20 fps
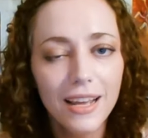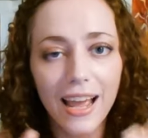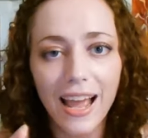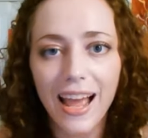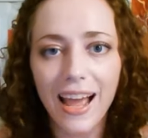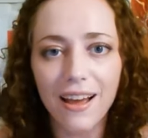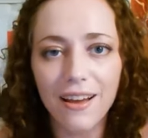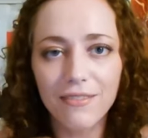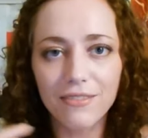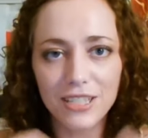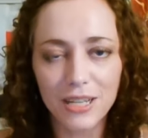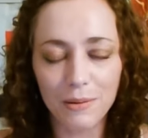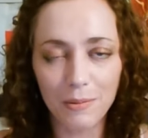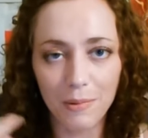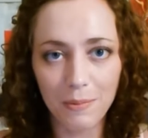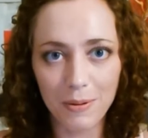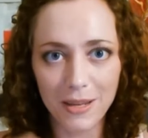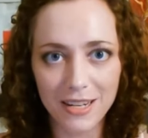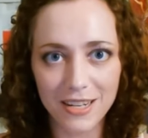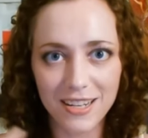have some
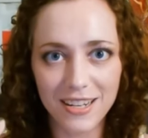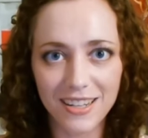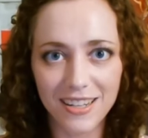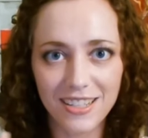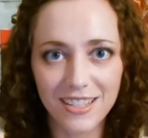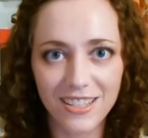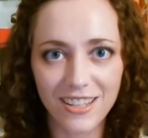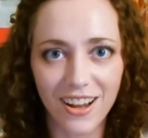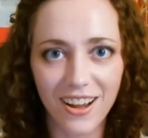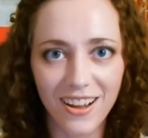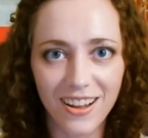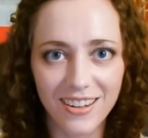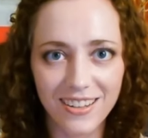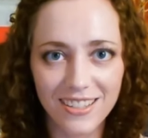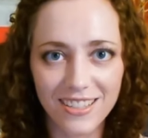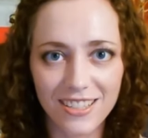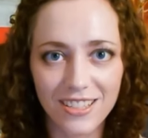opinions on